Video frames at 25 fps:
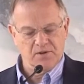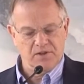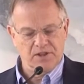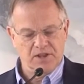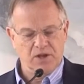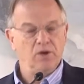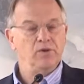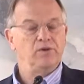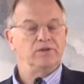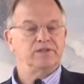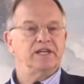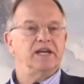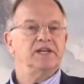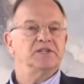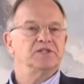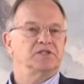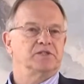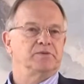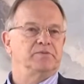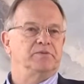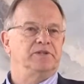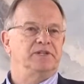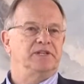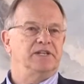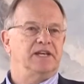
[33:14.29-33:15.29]
the Old
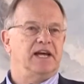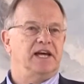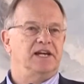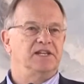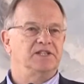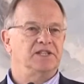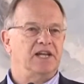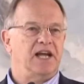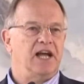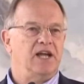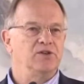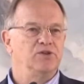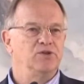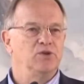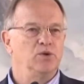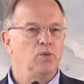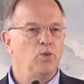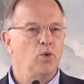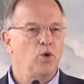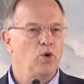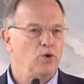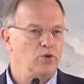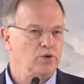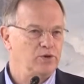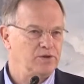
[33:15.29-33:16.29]
Testament, as Andrew
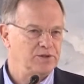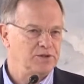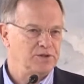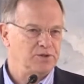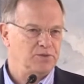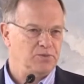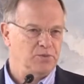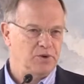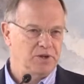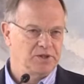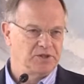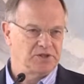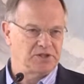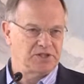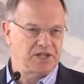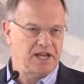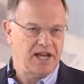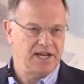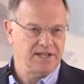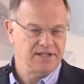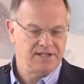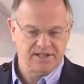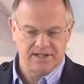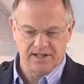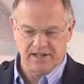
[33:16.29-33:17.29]
Walls once
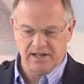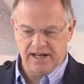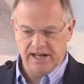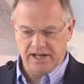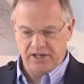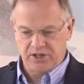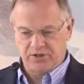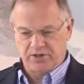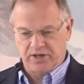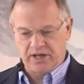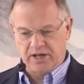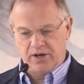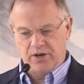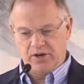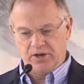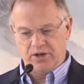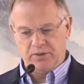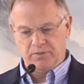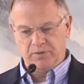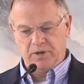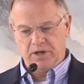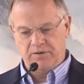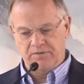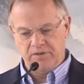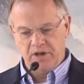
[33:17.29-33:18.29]
said in a lecture I
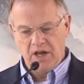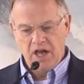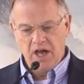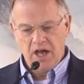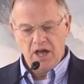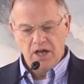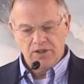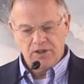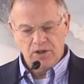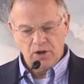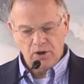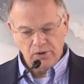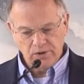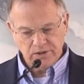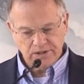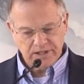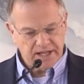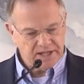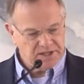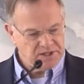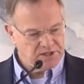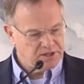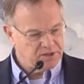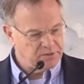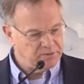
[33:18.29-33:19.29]
heard him give, the Old
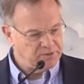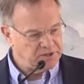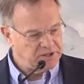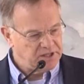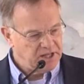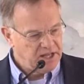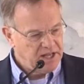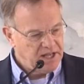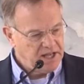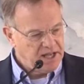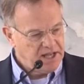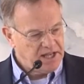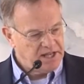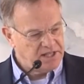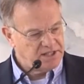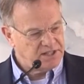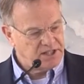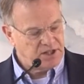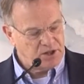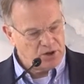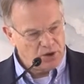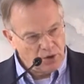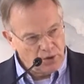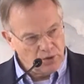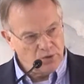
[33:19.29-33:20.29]
Testament is
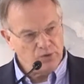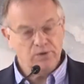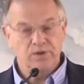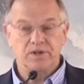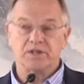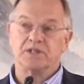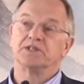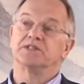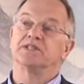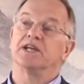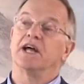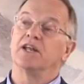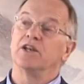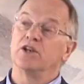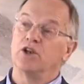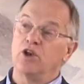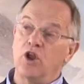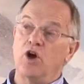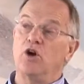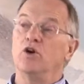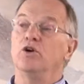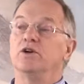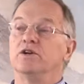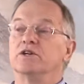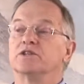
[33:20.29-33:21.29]
the oldest and
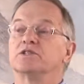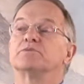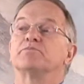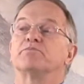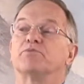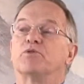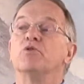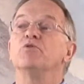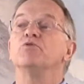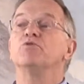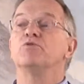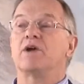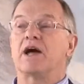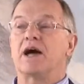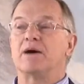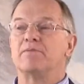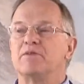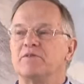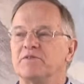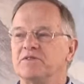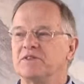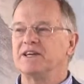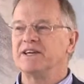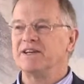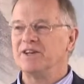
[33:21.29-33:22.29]
longest program
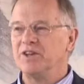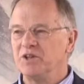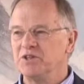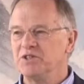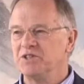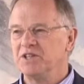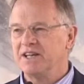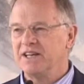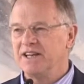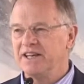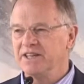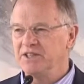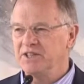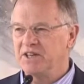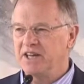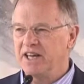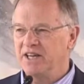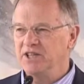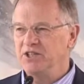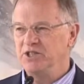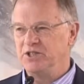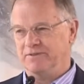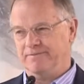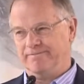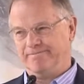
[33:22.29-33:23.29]
of theological
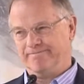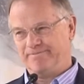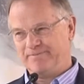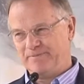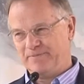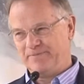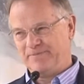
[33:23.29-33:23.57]
education.